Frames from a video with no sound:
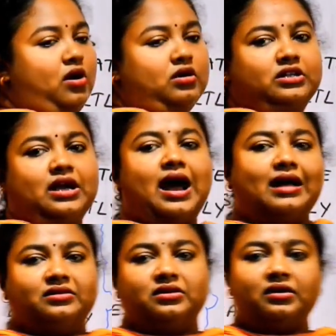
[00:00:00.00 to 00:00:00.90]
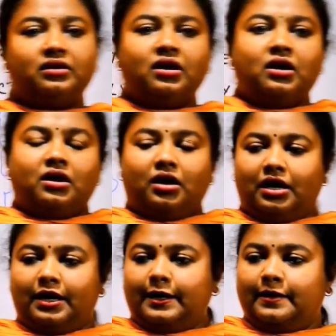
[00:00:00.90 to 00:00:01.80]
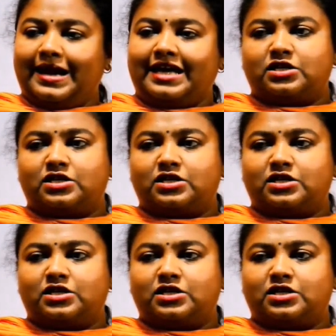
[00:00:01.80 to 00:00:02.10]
or the other like